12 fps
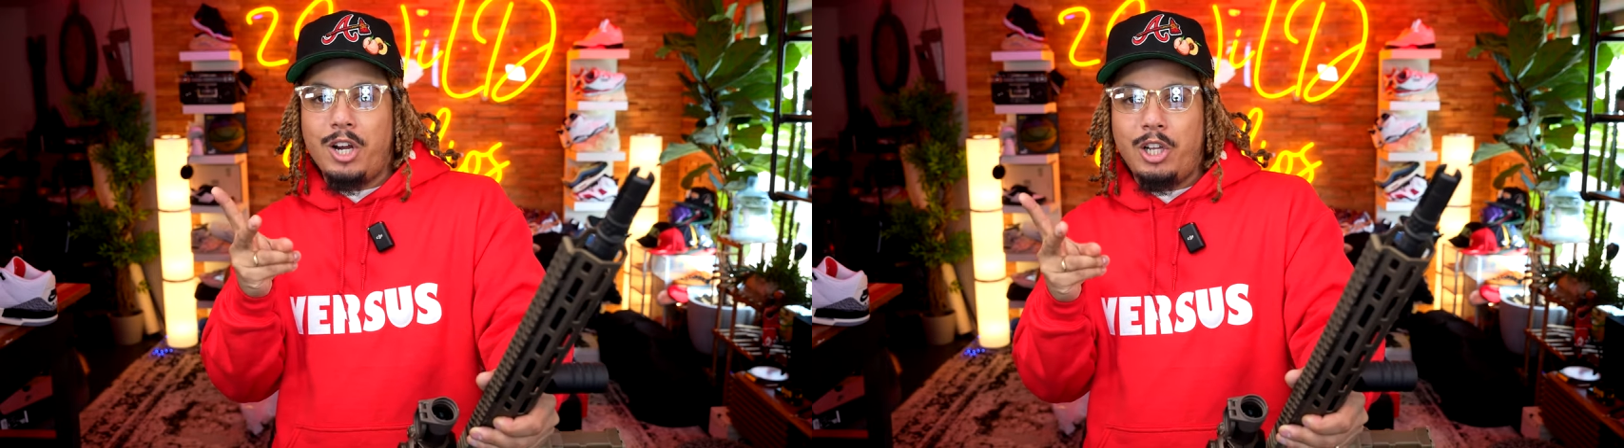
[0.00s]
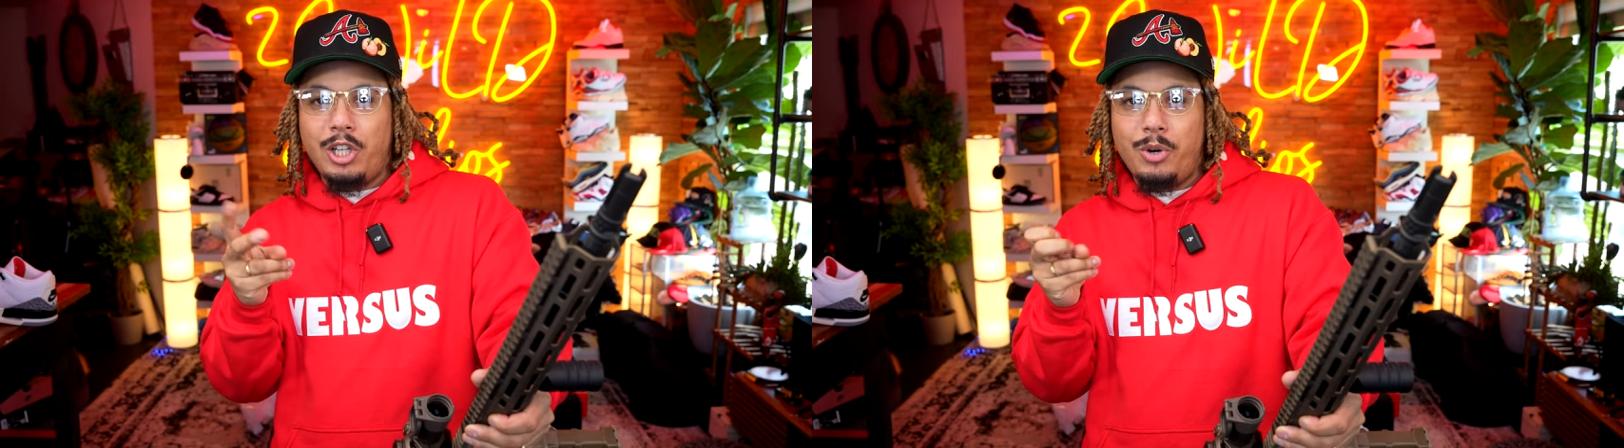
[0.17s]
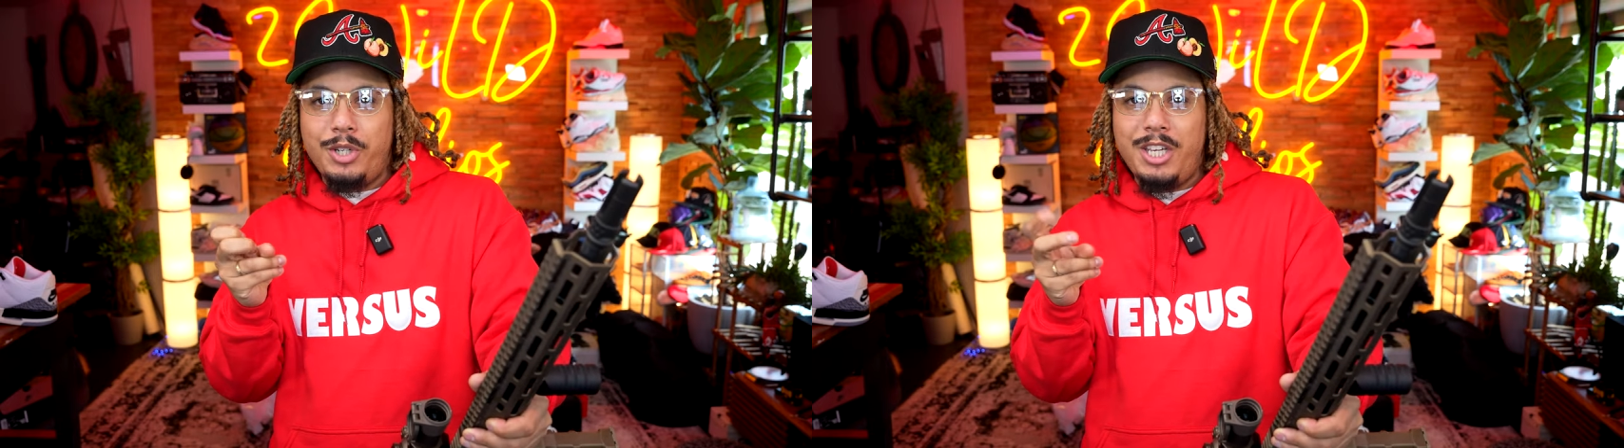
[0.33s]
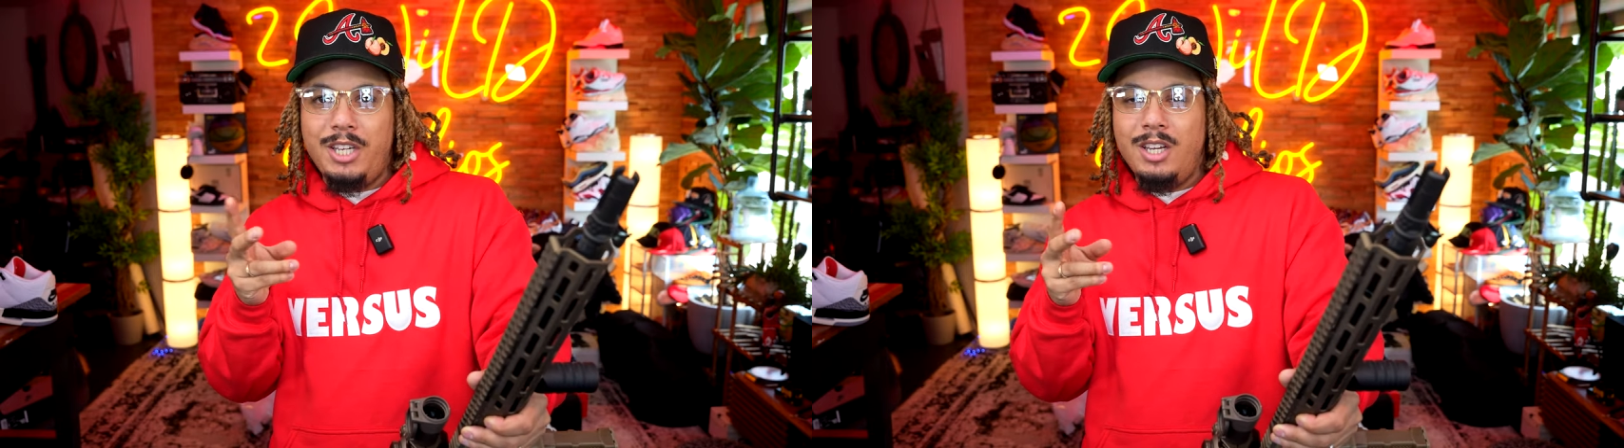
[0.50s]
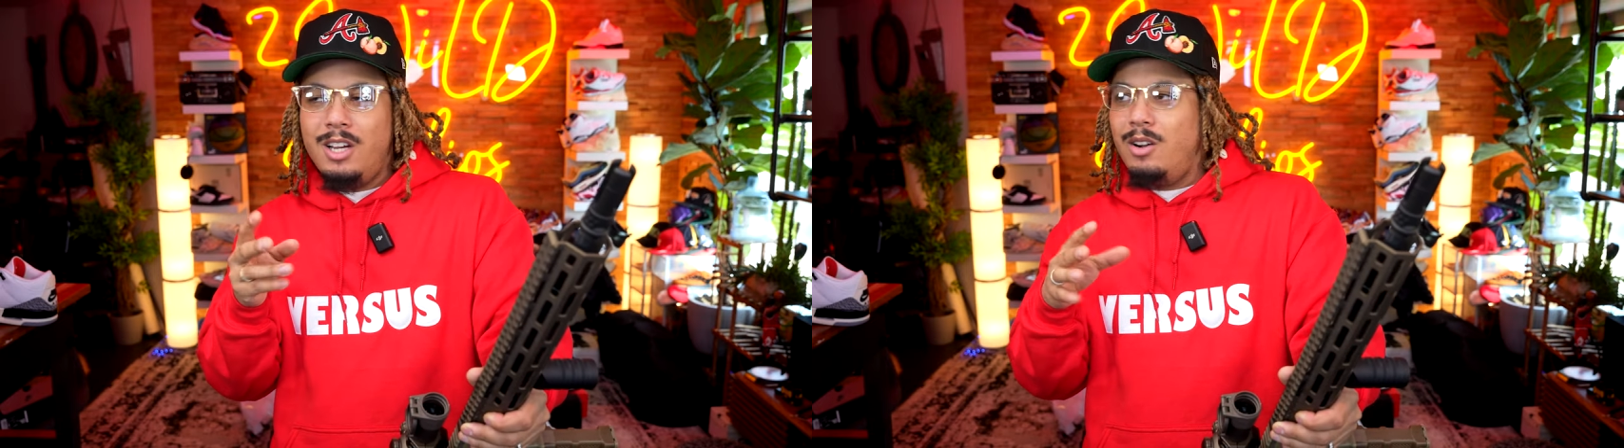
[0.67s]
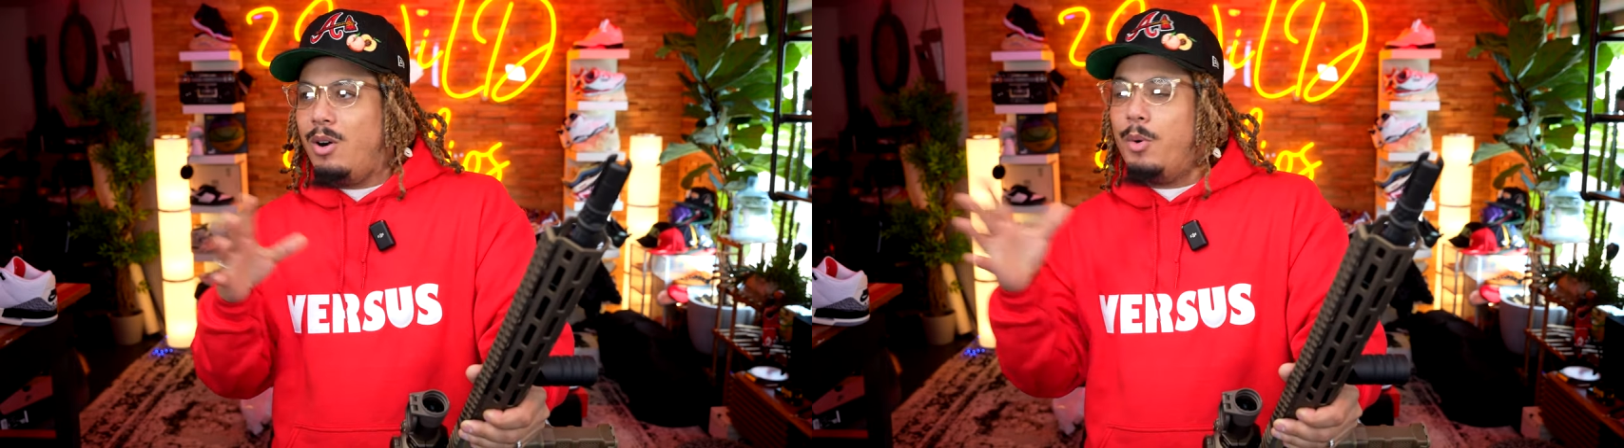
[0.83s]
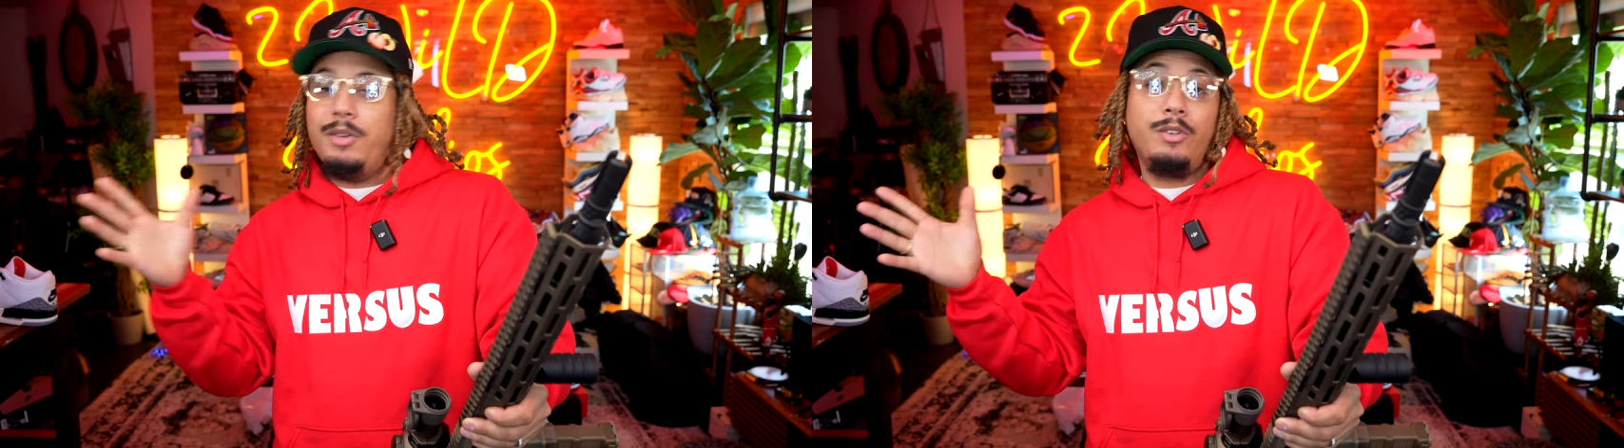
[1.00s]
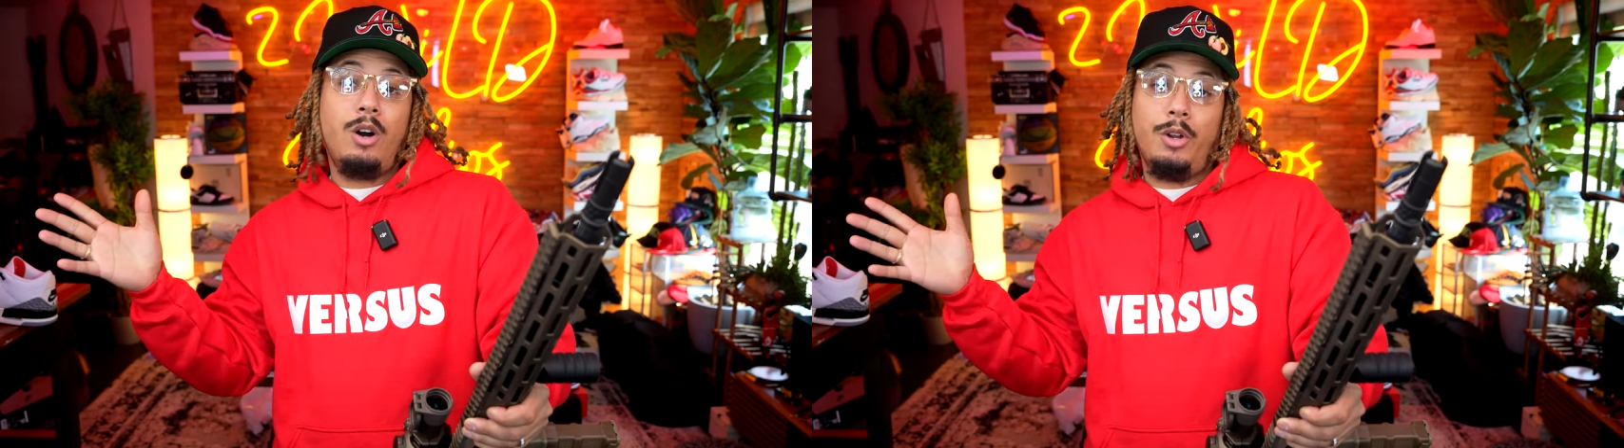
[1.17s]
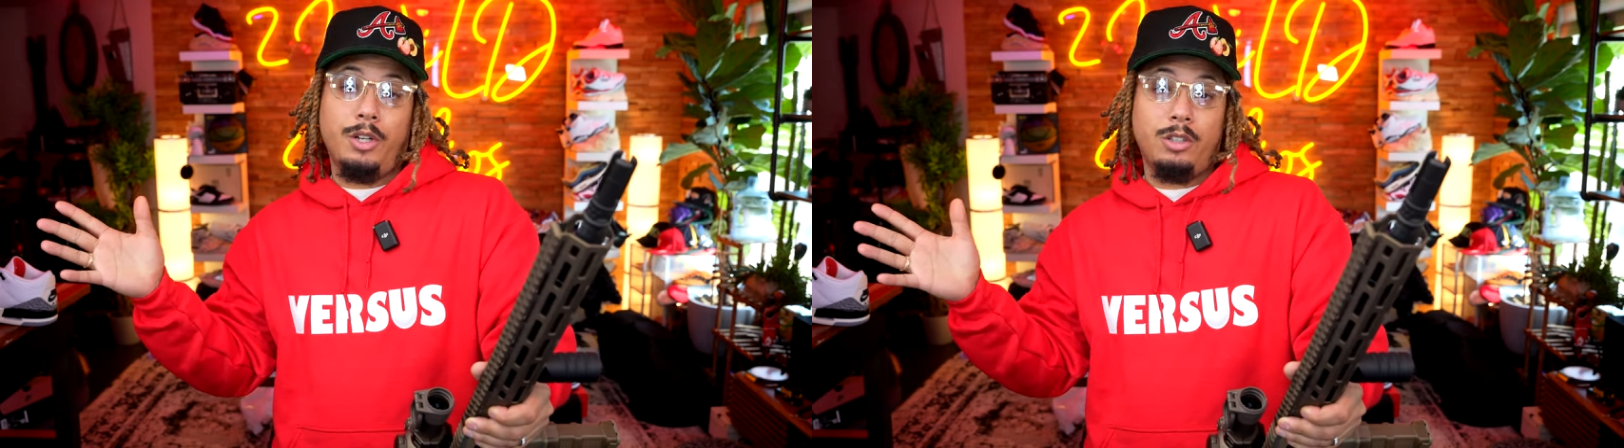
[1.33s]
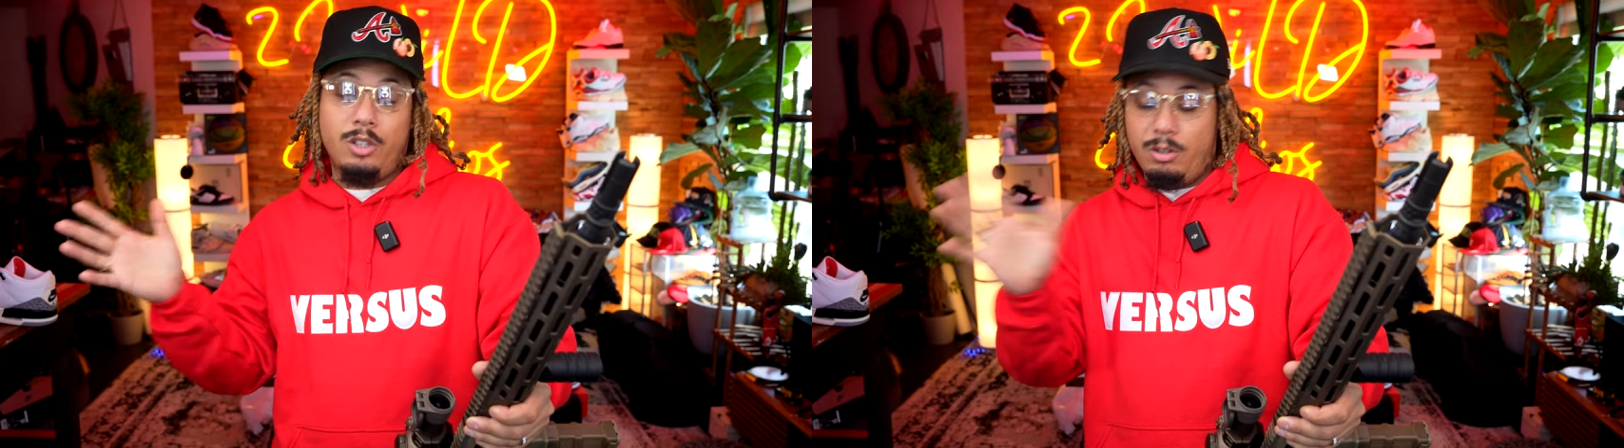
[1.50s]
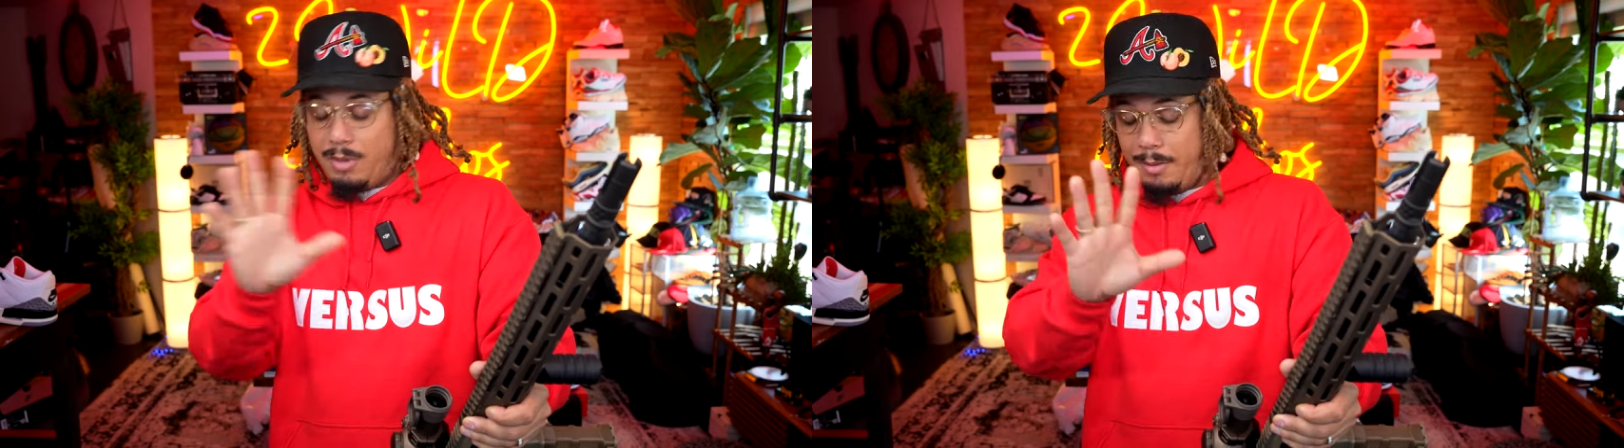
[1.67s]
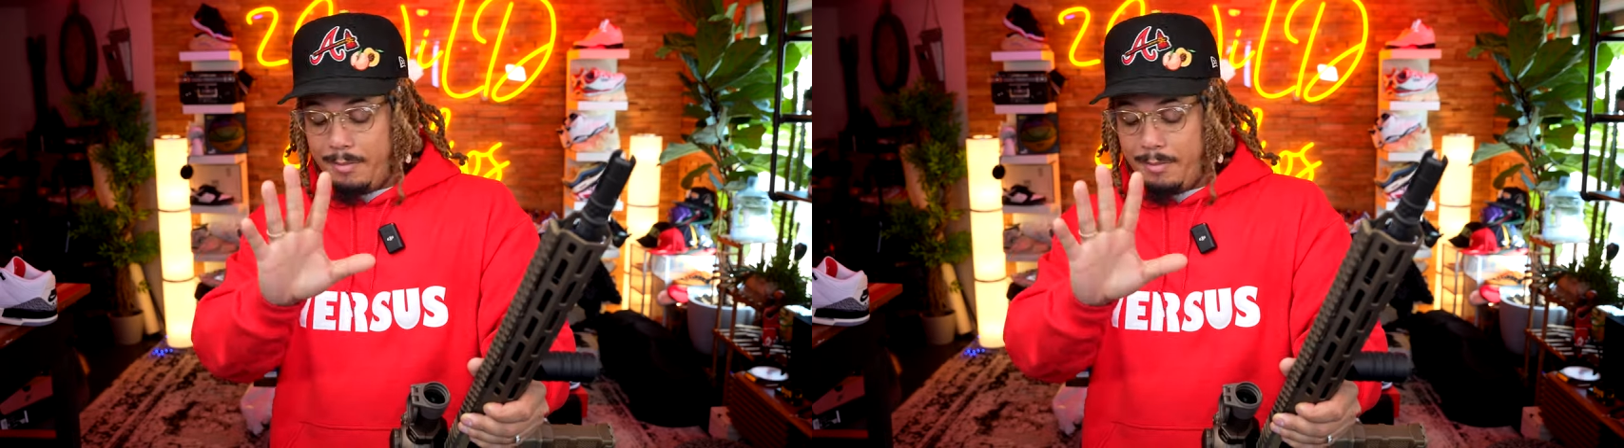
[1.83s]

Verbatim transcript: cloney, I won't even call it a clone, my